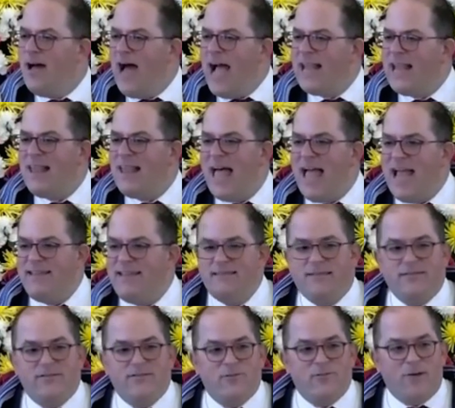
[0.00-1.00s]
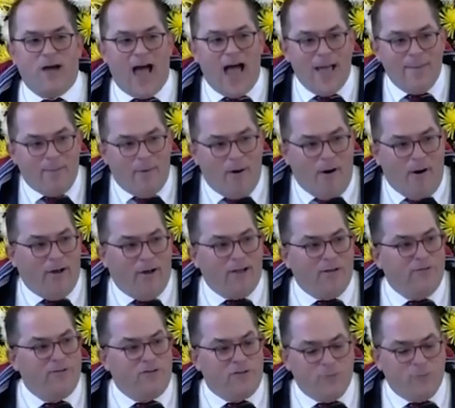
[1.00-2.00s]
I like to describe
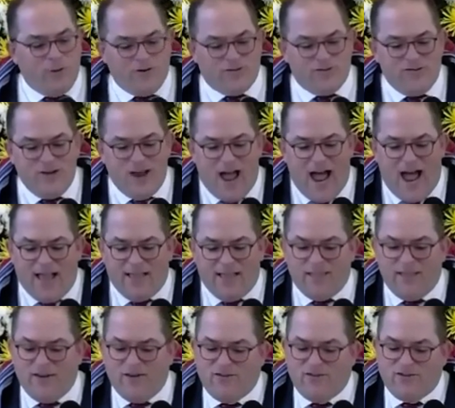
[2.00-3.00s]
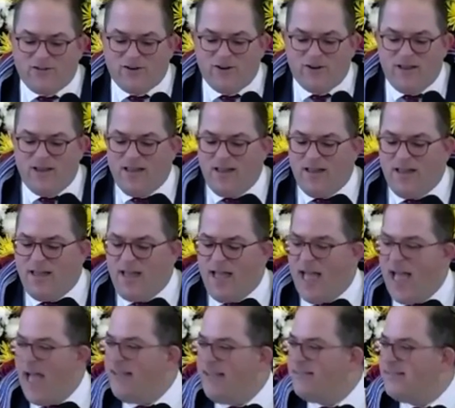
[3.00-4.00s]
all of Jewish knowledge
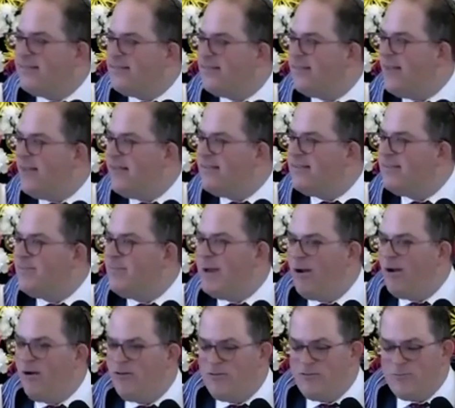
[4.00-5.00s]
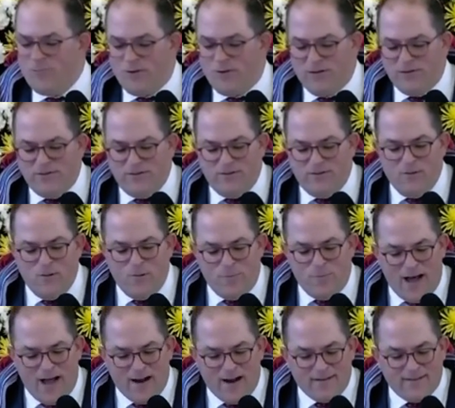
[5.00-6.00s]
as a spiritual
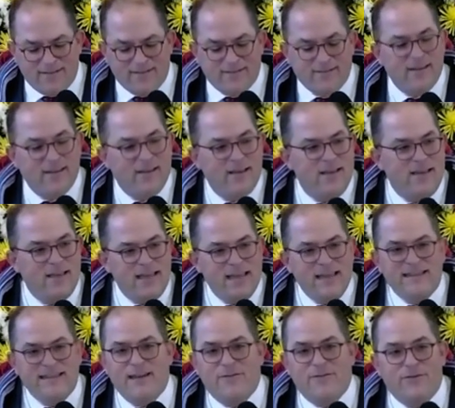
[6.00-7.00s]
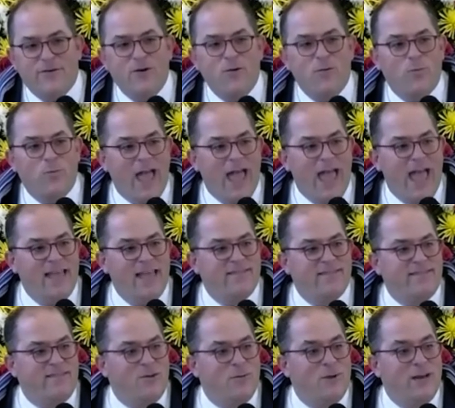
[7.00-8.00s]
toolbox, different
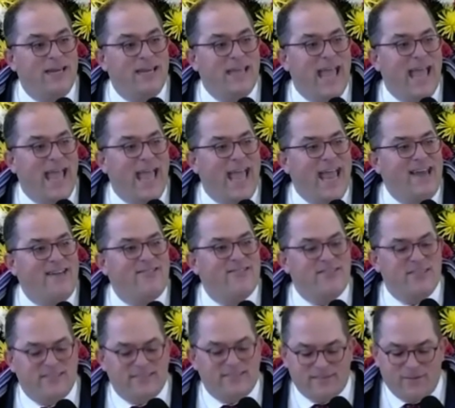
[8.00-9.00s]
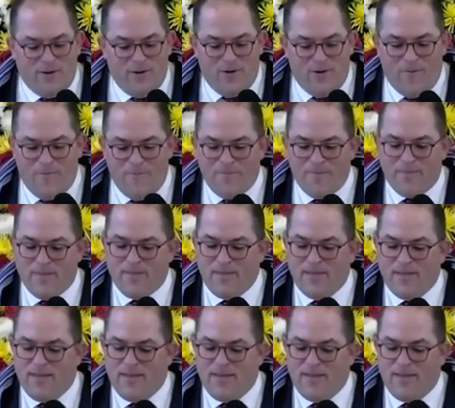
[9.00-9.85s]
ways to engage the soul.